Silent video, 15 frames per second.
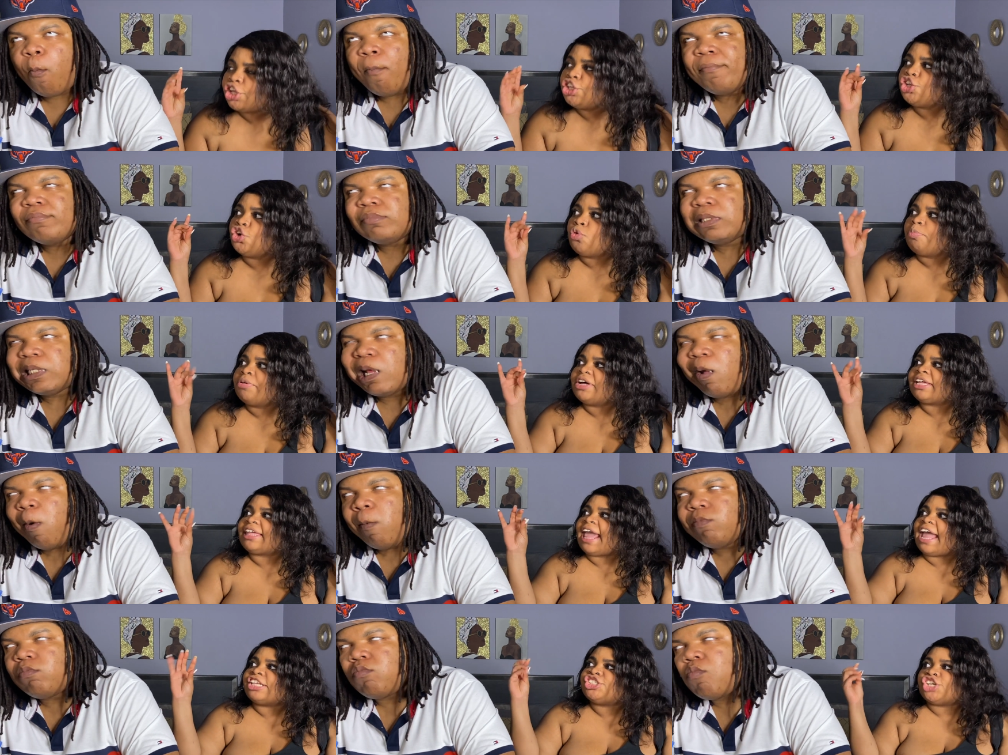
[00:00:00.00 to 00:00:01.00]
Speaker 1: You put
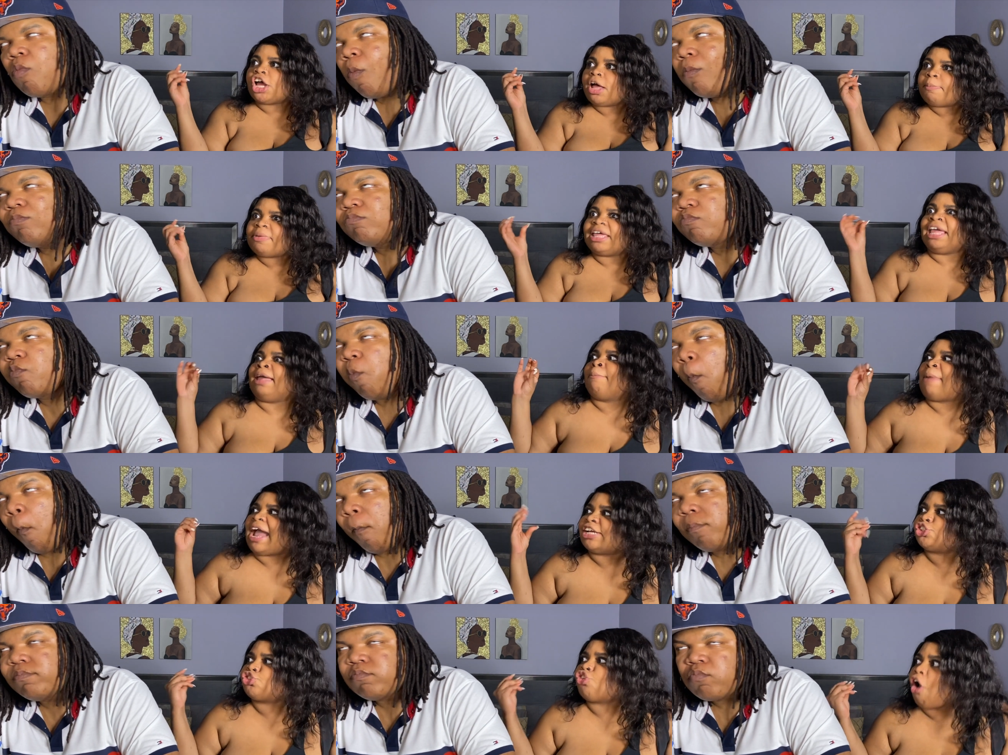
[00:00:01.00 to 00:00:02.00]
ketchup in
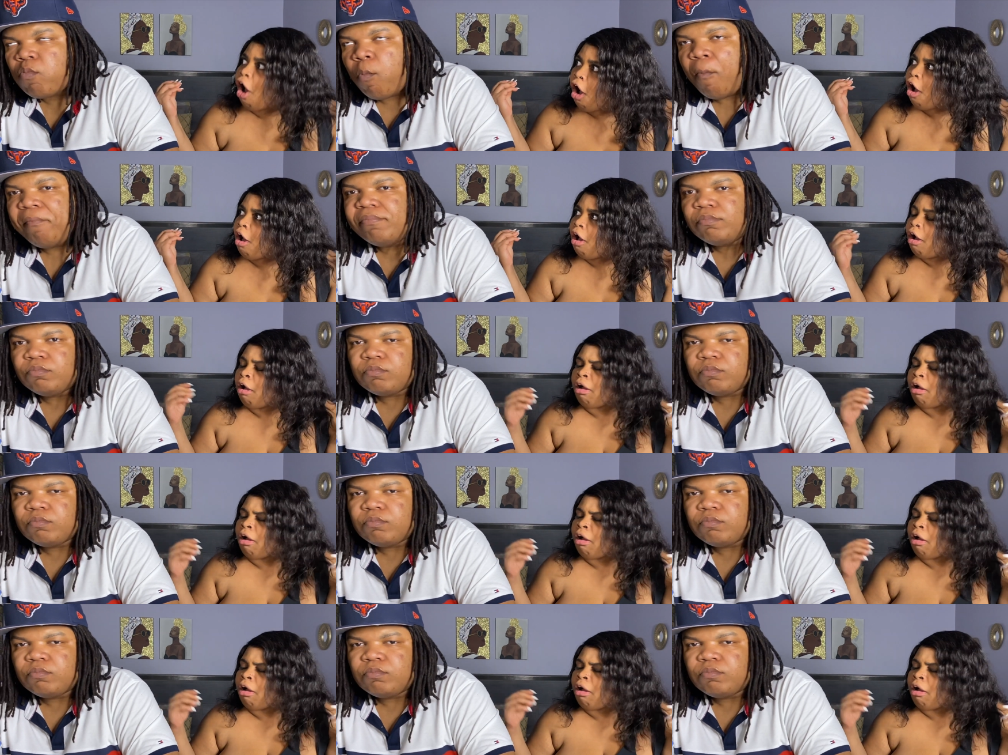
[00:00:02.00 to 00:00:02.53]
my straw.